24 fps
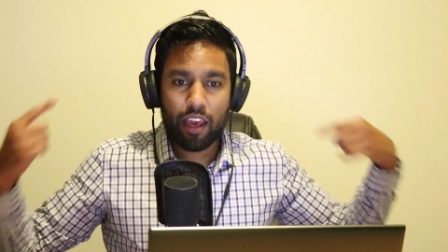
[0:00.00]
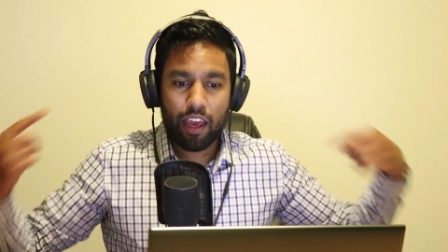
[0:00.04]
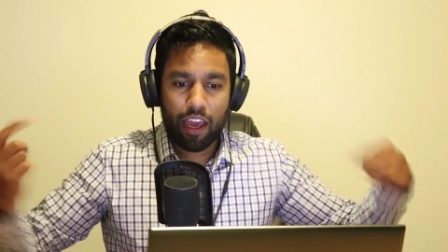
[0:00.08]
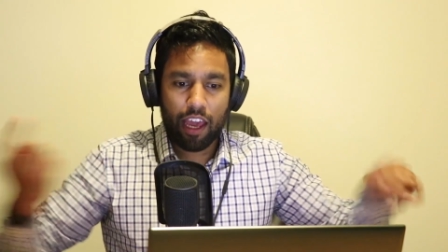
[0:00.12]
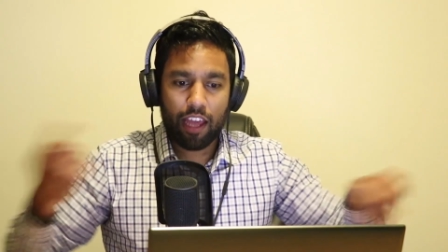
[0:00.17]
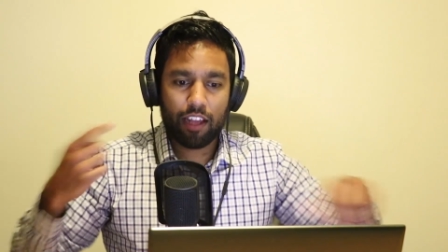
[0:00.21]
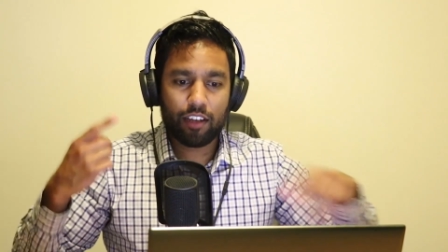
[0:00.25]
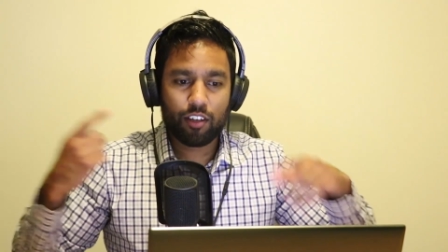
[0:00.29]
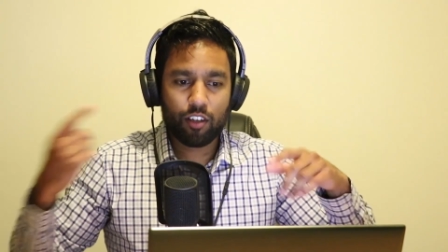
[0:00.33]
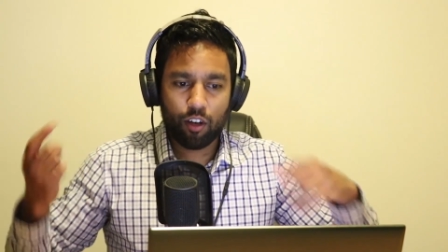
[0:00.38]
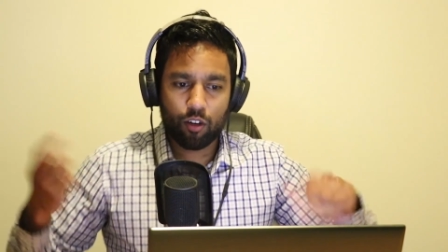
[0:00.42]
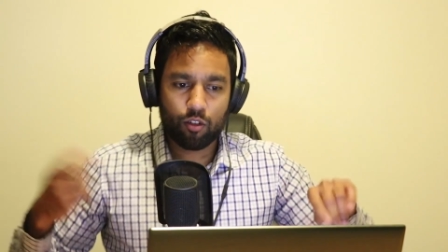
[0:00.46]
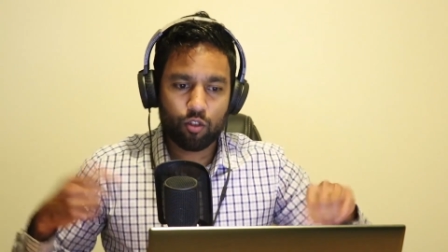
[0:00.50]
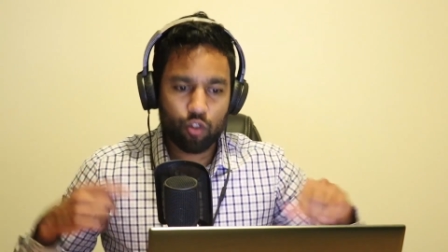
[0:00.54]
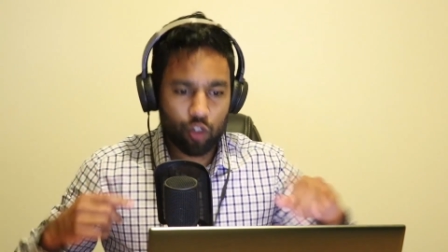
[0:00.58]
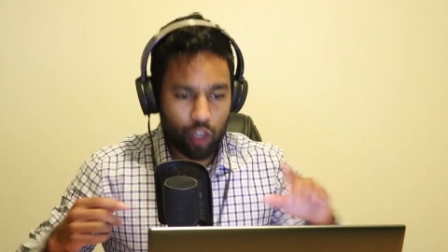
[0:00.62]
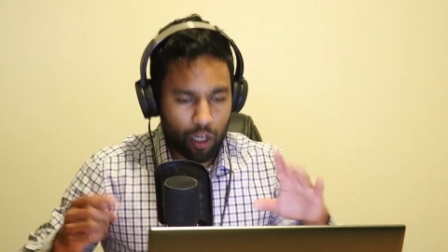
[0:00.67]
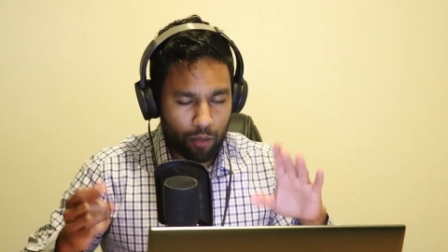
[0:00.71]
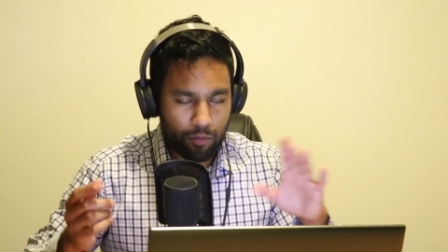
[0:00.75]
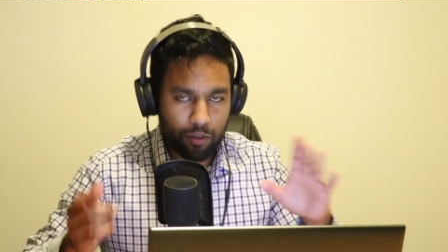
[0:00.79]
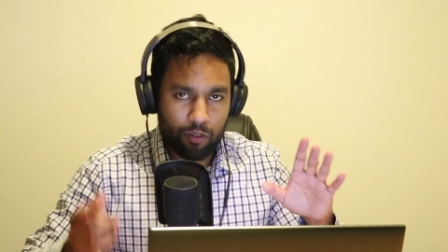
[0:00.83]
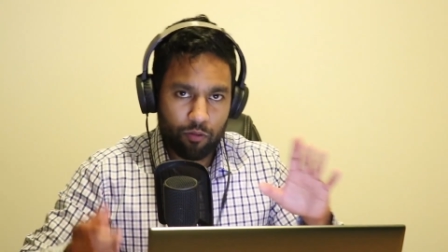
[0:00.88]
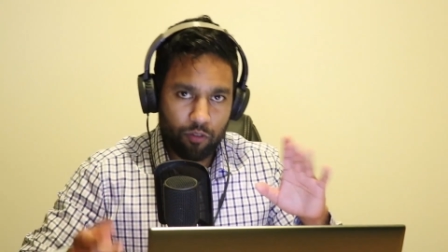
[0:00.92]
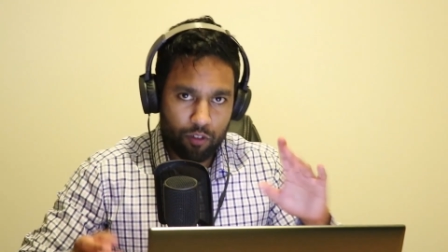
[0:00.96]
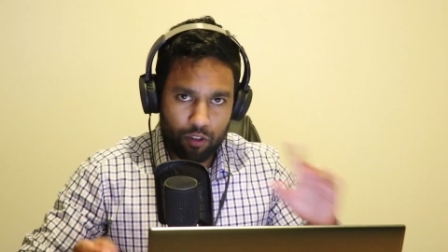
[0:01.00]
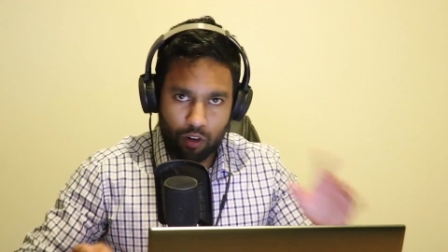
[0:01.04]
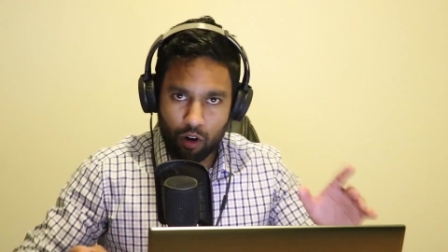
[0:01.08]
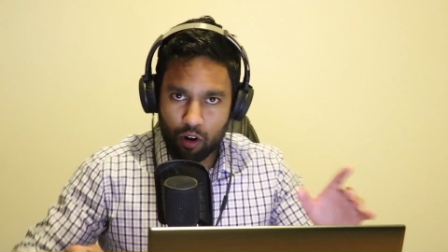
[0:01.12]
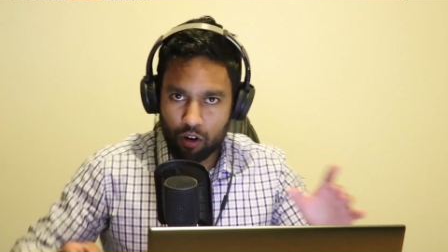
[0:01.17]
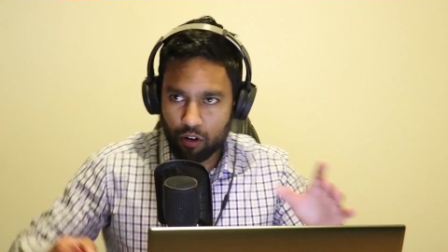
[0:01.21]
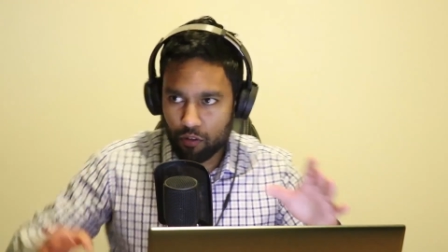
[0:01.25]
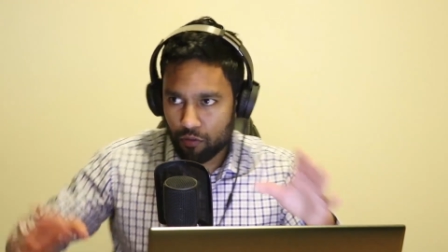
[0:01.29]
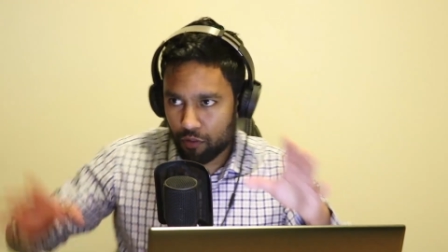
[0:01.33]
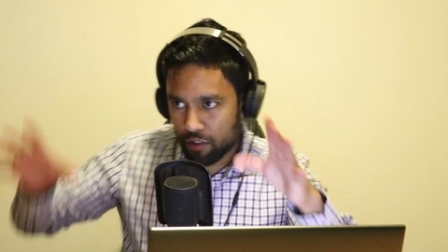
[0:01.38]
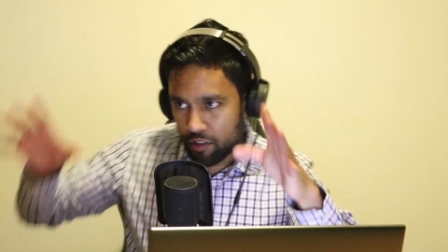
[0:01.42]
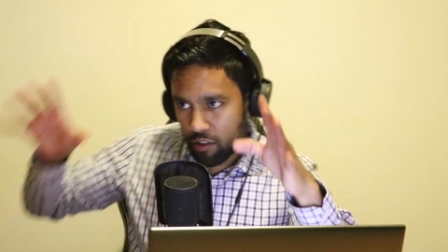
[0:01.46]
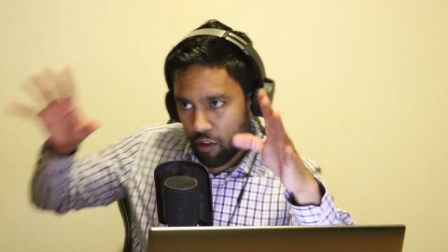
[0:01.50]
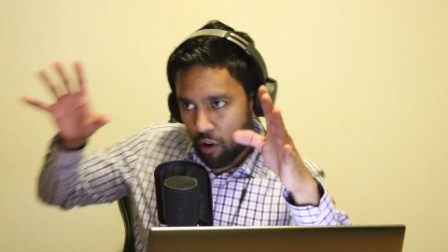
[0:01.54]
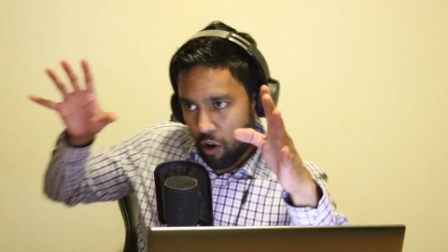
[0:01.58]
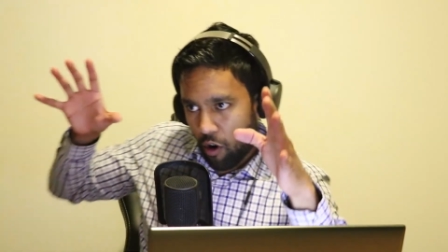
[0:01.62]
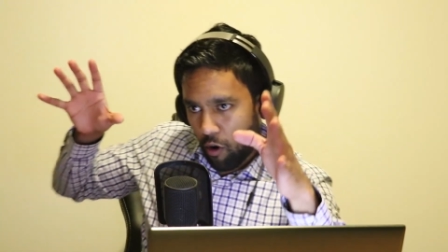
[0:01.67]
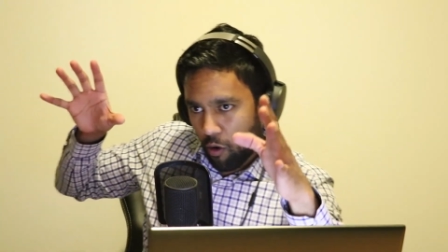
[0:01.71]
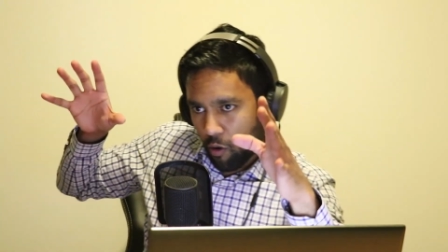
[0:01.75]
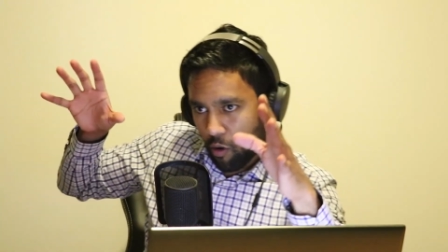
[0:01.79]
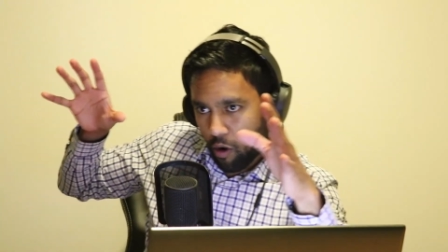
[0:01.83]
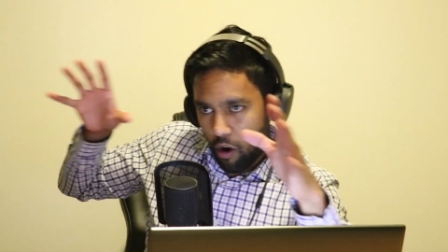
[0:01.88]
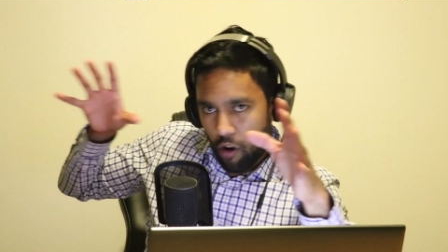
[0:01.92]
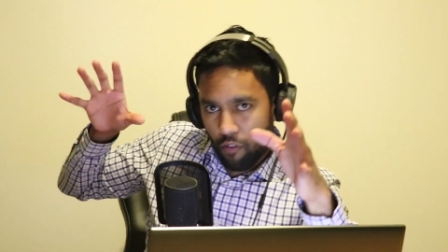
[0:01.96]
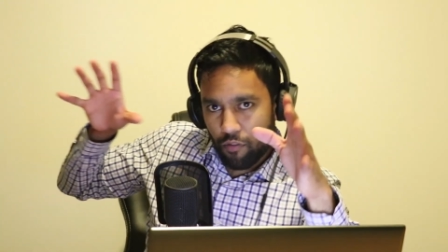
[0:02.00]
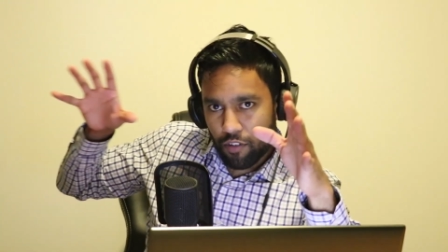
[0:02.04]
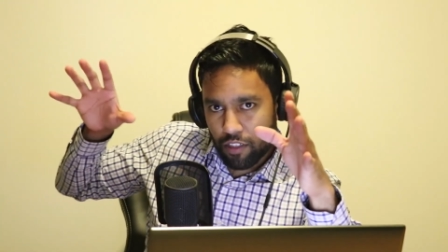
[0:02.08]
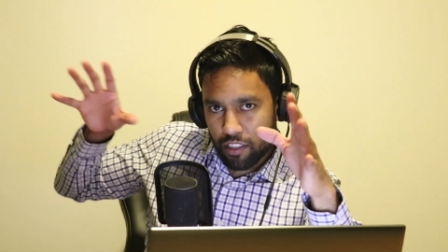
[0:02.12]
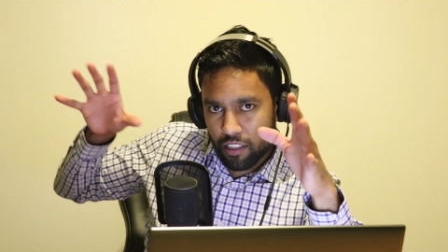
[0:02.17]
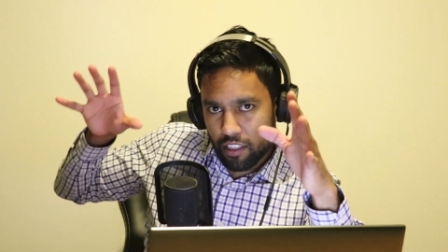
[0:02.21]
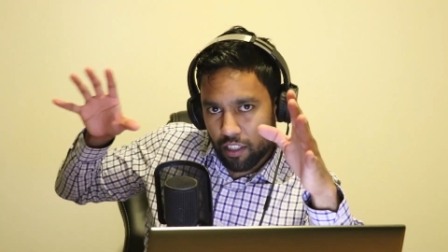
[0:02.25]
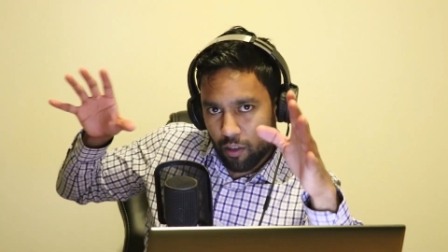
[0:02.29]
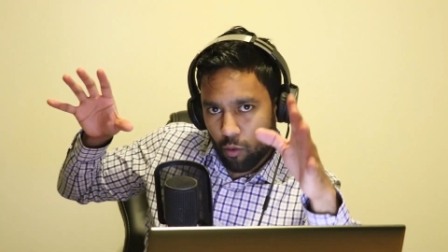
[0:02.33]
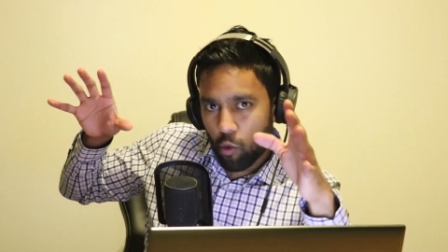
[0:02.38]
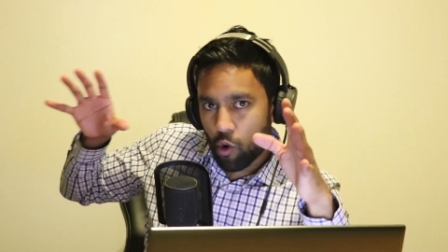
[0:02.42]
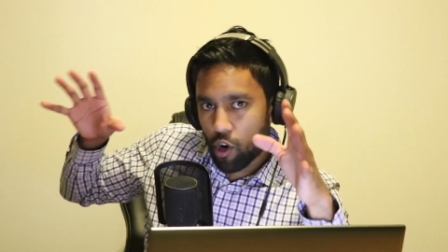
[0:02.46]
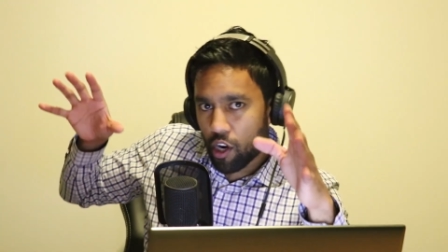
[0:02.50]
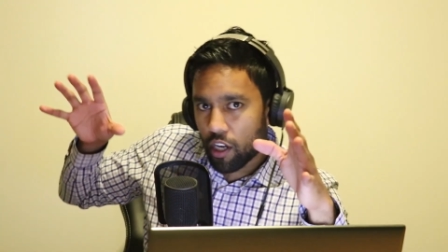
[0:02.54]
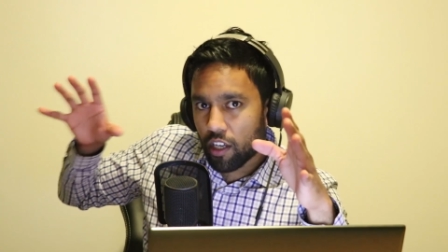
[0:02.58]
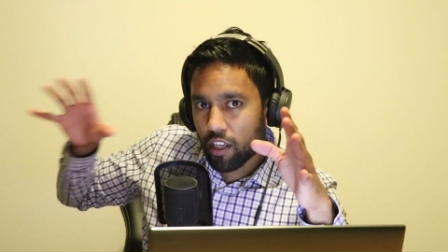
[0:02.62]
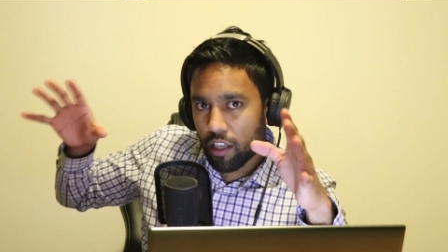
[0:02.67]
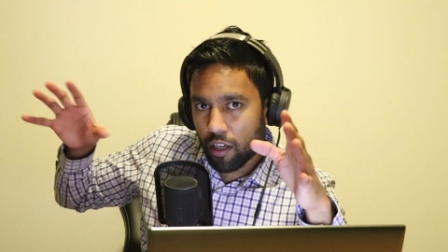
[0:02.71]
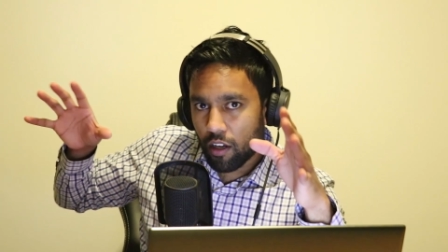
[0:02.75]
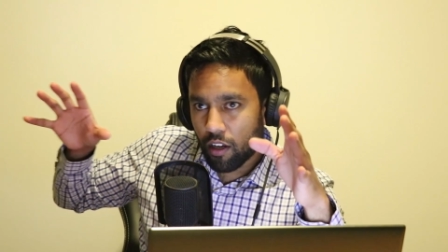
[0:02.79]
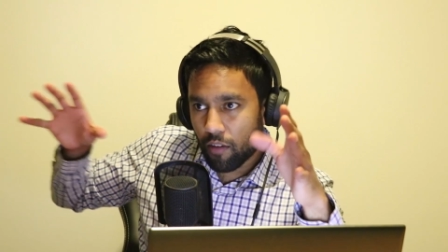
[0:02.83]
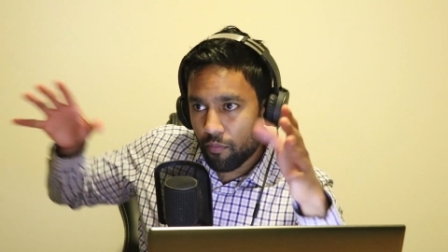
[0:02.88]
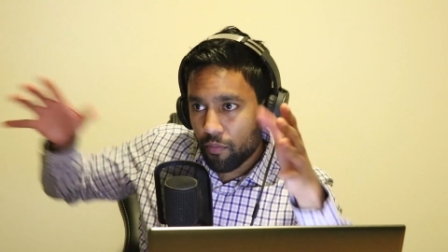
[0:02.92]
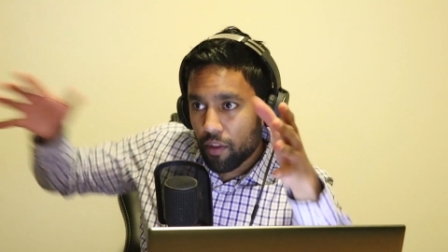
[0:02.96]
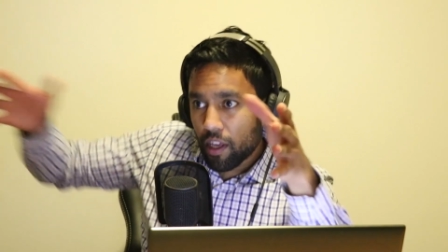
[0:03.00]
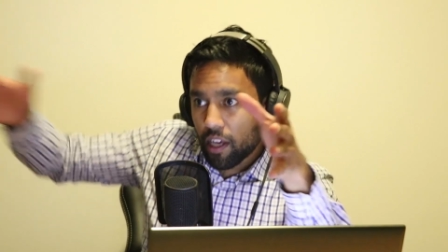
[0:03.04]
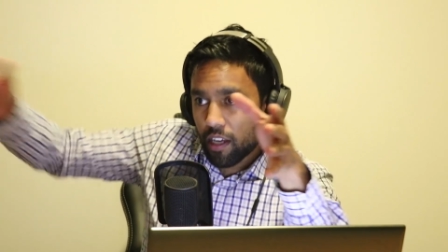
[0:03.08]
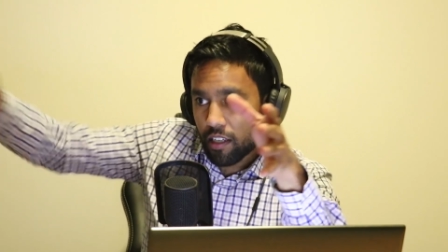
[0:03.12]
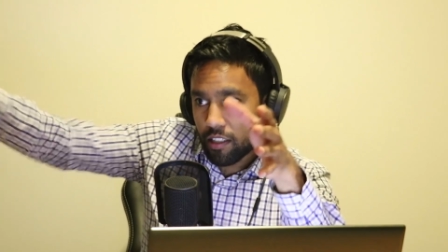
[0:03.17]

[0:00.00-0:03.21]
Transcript: And, you know, Trump's photographers are obviously working